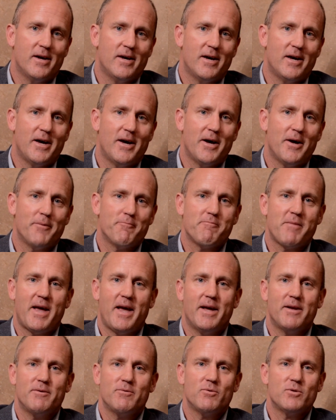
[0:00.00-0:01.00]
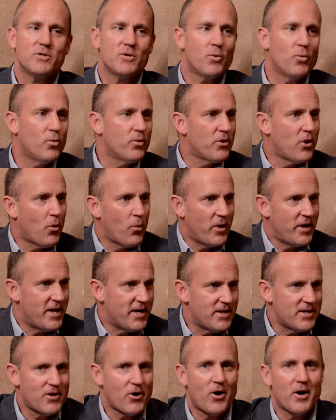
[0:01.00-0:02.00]
And though we
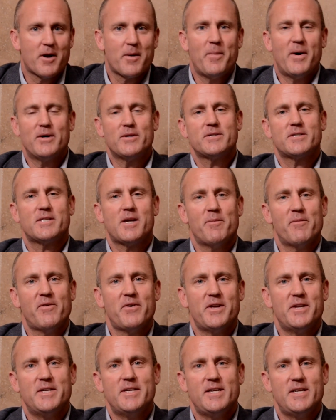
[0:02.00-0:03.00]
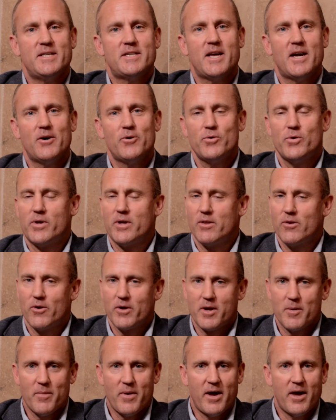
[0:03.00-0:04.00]
didn't talk about some of it in detail, you can
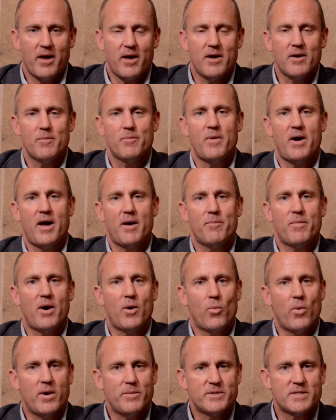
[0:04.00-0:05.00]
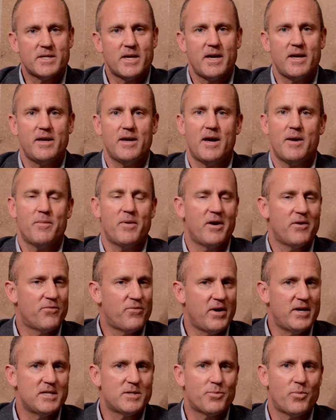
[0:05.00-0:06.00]
look at my website, at my
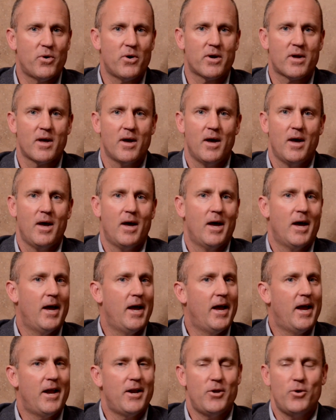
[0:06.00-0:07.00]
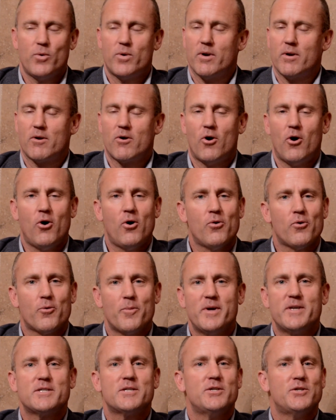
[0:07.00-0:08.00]
Facebook, and you can call or
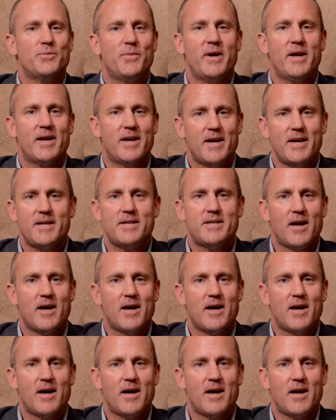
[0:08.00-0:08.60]
message me at any